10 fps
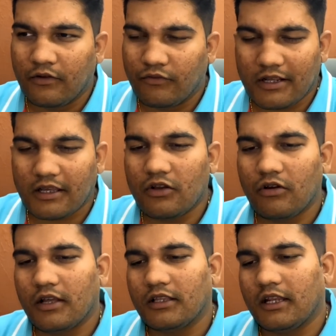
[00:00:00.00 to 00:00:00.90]
working
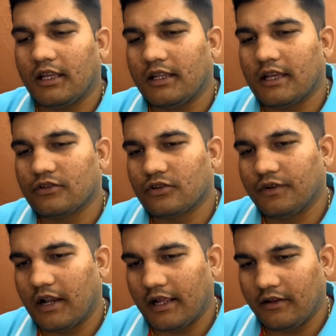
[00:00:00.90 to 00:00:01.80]
on other areas
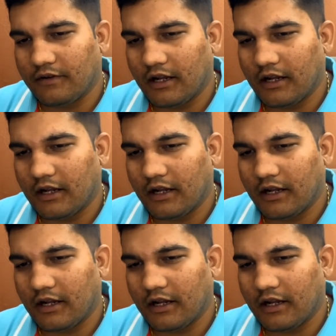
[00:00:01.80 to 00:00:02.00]
of life.